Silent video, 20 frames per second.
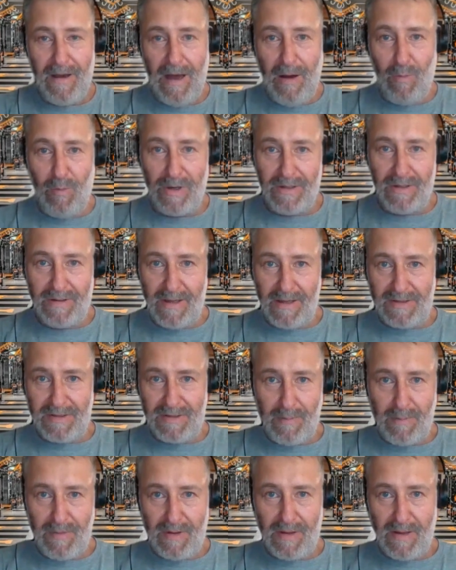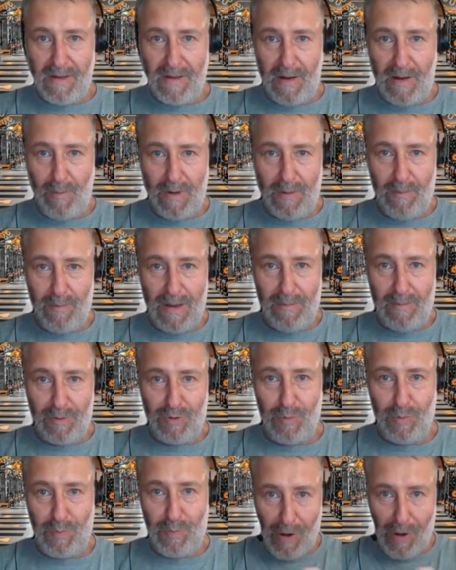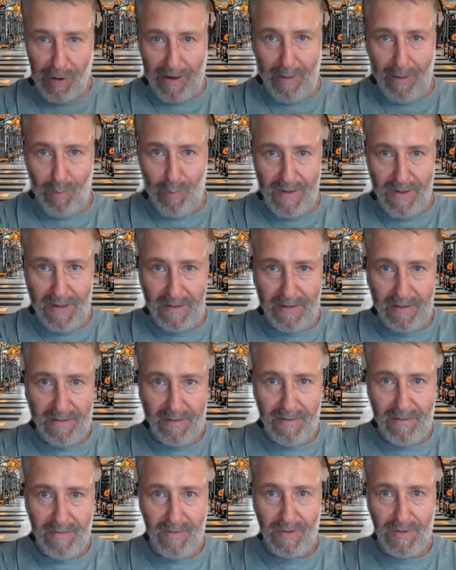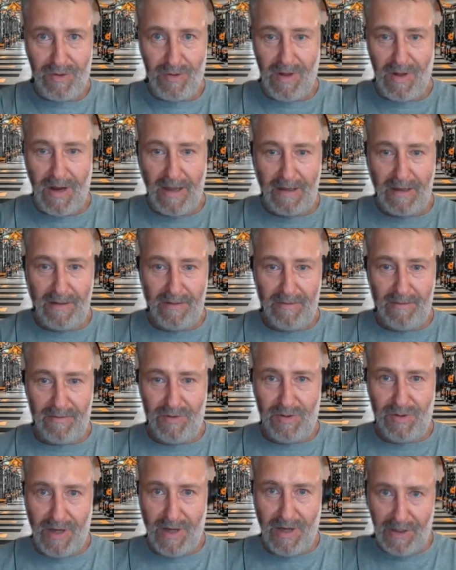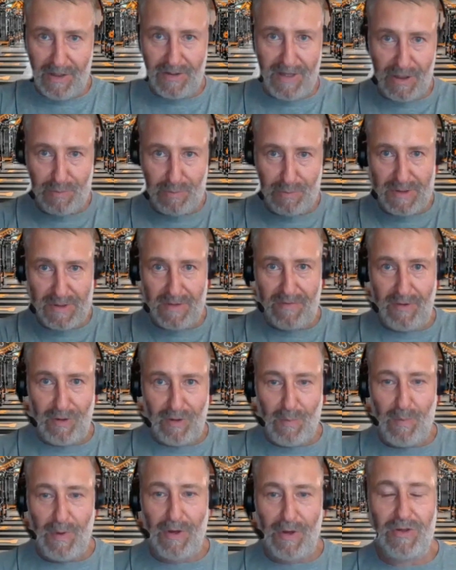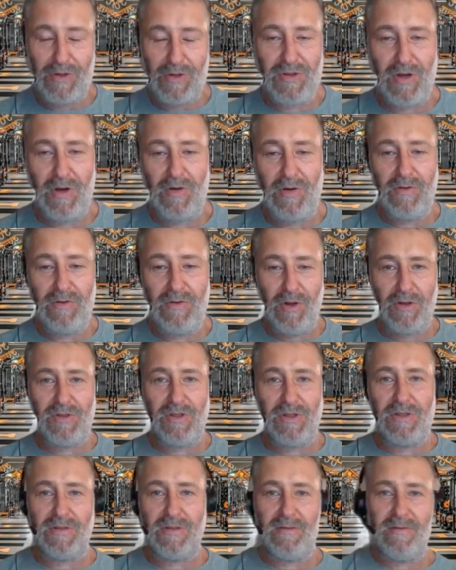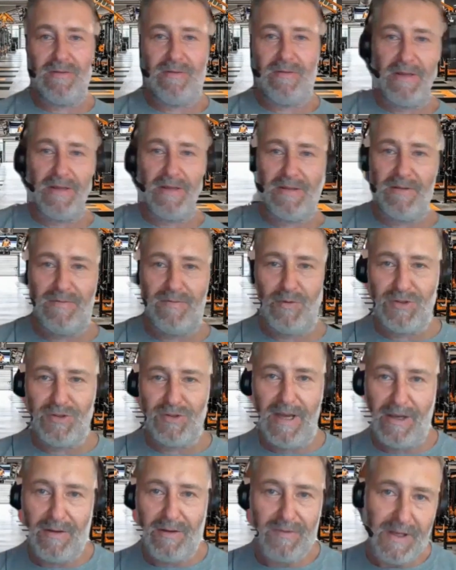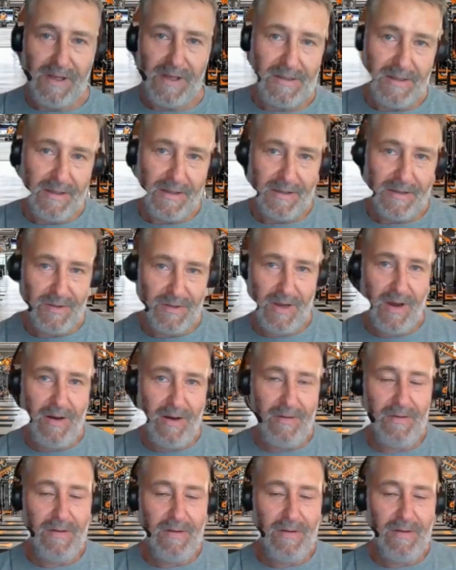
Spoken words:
I want to test something and I want to be able to program with it so that I can change that specific component. So not just testing for sake of testing. So yeah.